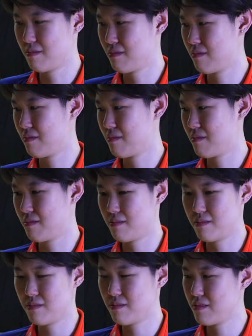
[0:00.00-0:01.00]

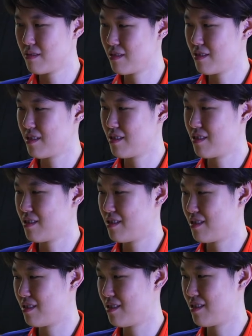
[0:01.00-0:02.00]

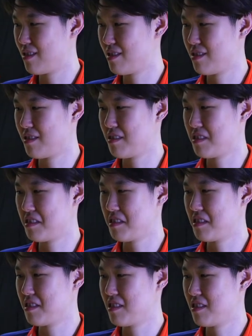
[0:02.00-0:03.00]

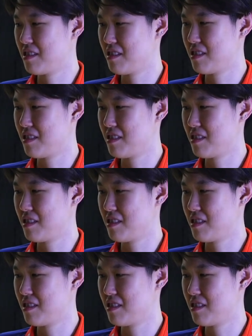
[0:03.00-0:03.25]
(silent)